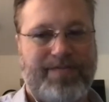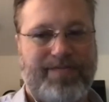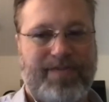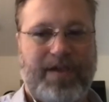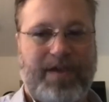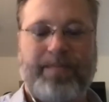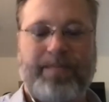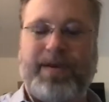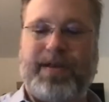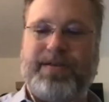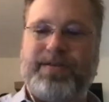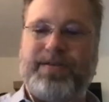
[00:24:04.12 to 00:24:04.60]
if
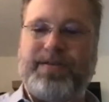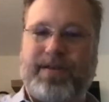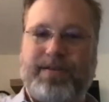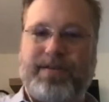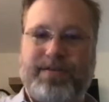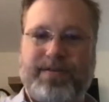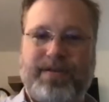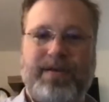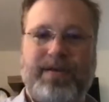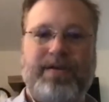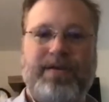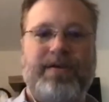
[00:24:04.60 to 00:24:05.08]
that makes
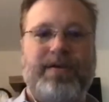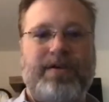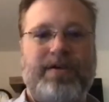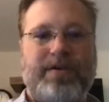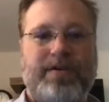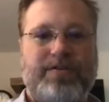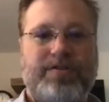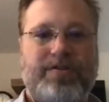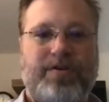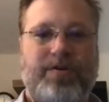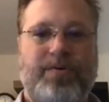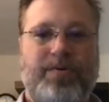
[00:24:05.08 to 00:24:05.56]
sense.
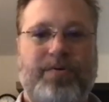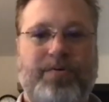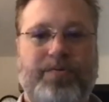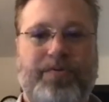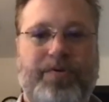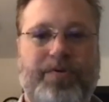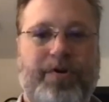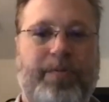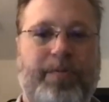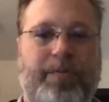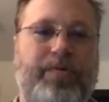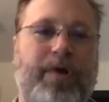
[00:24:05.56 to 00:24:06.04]
So
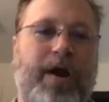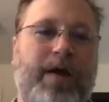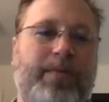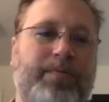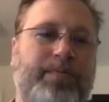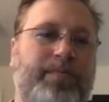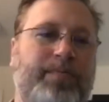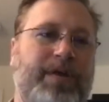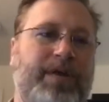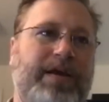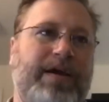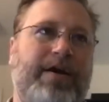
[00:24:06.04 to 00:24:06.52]
there are
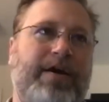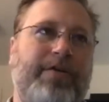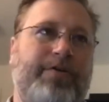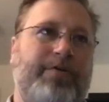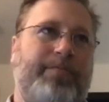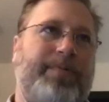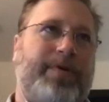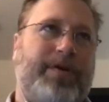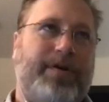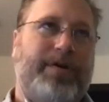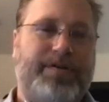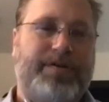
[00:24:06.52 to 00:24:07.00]
probably other
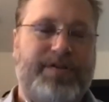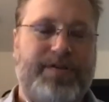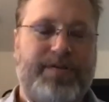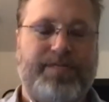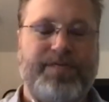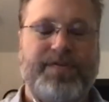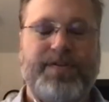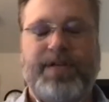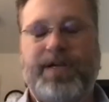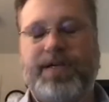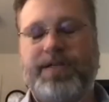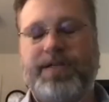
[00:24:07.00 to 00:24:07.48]
parts of
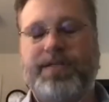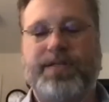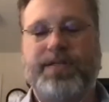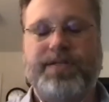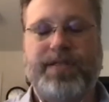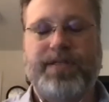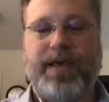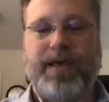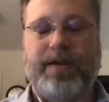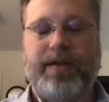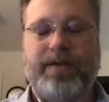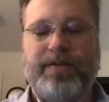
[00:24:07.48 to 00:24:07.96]
senescence
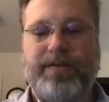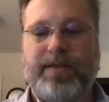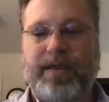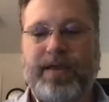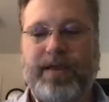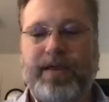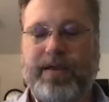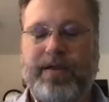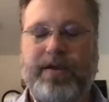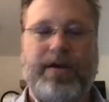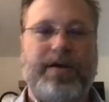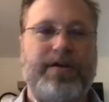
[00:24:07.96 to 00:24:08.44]
that, that
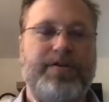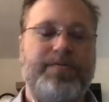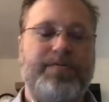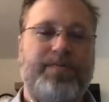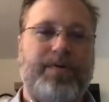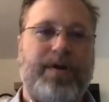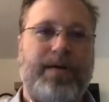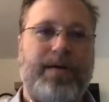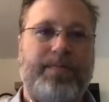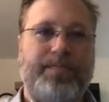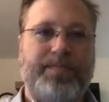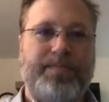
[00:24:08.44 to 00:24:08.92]
can cause
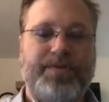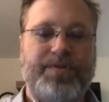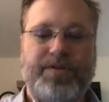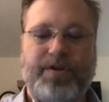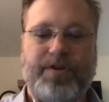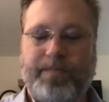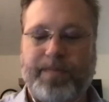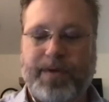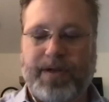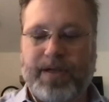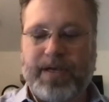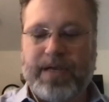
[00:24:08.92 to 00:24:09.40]
problems still.
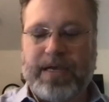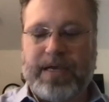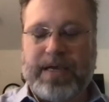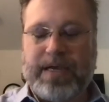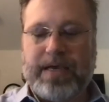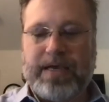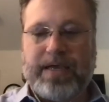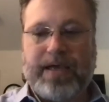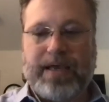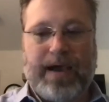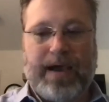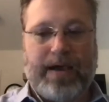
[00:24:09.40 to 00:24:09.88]
But
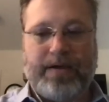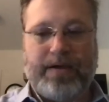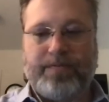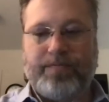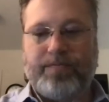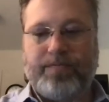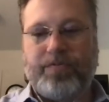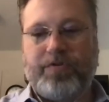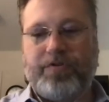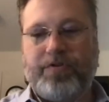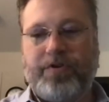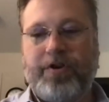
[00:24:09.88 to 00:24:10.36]
I,
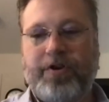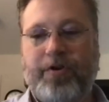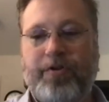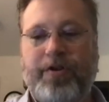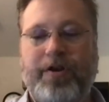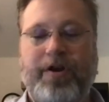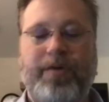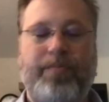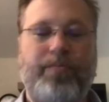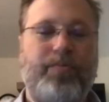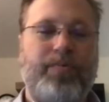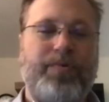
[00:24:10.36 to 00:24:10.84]
you know, the
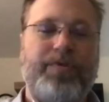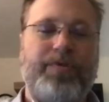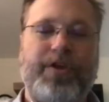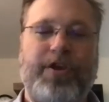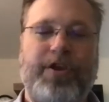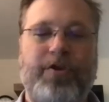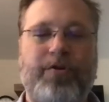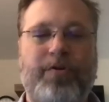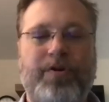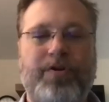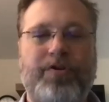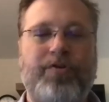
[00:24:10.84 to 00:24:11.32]
number one thing
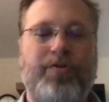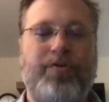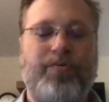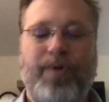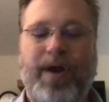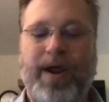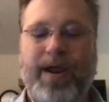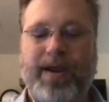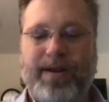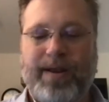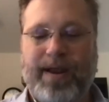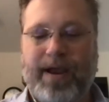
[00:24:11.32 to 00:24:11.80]
you can do
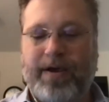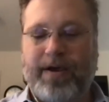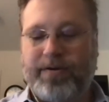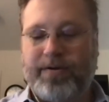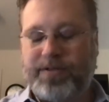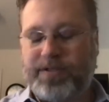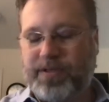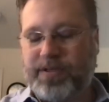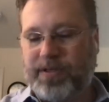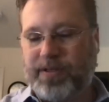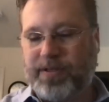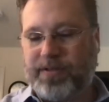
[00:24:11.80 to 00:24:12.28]
right now
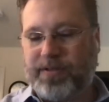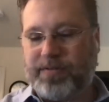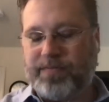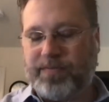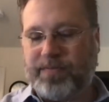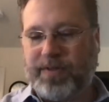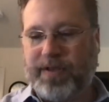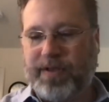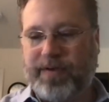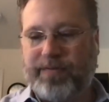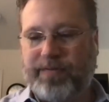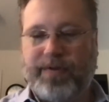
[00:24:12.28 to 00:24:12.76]
to
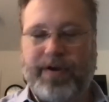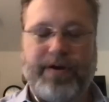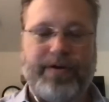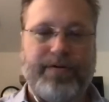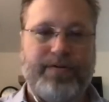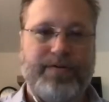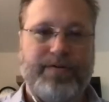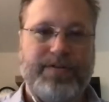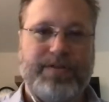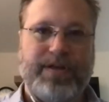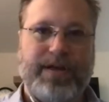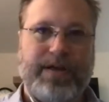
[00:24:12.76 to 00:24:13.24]
live
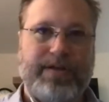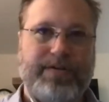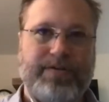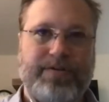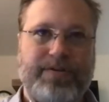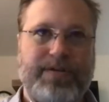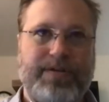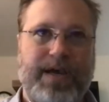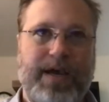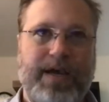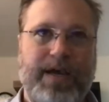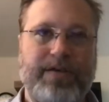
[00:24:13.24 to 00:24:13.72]
longer is to
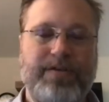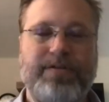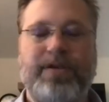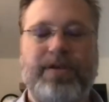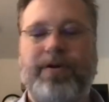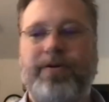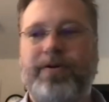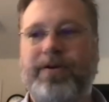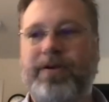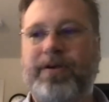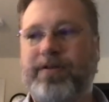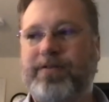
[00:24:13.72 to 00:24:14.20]
exercise.
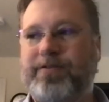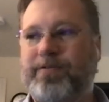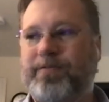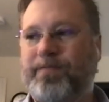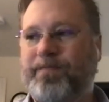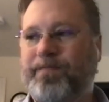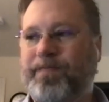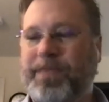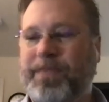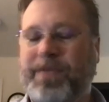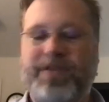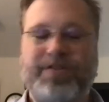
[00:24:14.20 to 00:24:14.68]
So it,
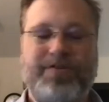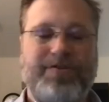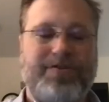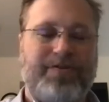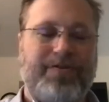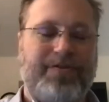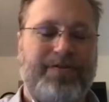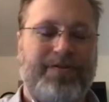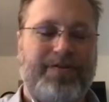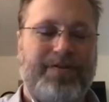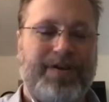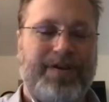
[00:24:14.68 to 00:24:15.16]
it's
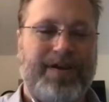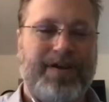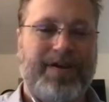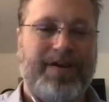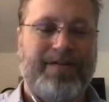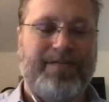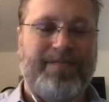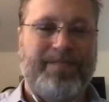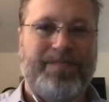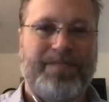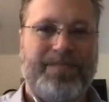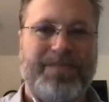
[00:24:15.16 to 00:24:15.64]

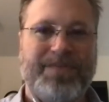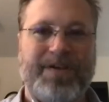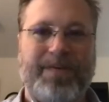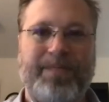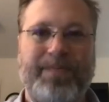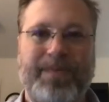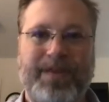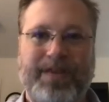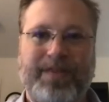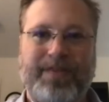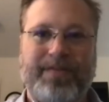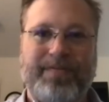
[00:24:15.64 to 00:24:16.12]
certainly
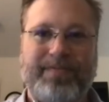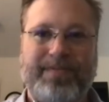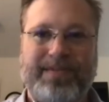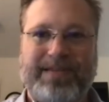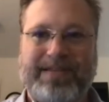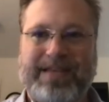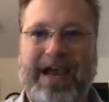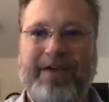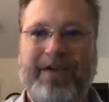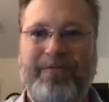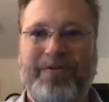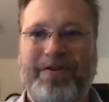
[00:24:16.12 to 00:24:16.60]
something
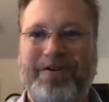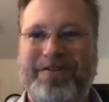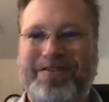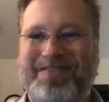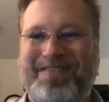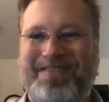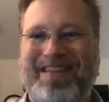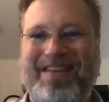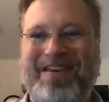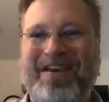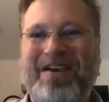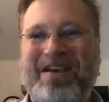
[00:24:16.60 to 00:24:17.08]
I would, it's
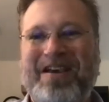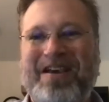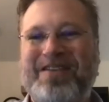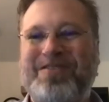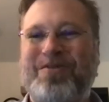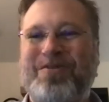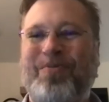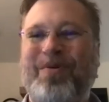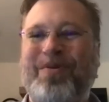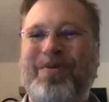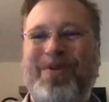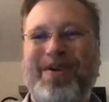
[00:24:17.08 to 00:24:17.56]

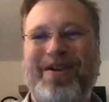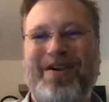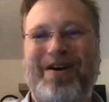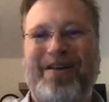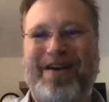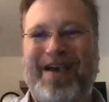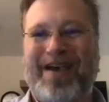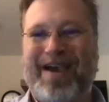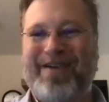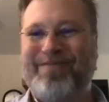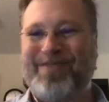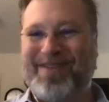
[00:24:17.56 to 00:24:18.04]
the one thing
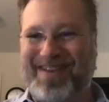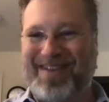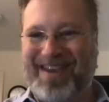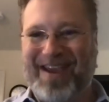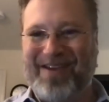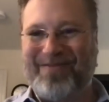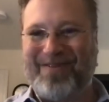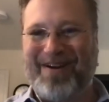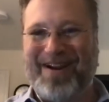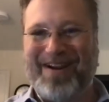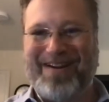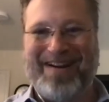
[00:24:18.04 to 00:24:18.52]
I'll
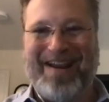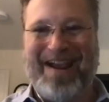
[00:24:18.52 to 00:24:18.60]
advocate right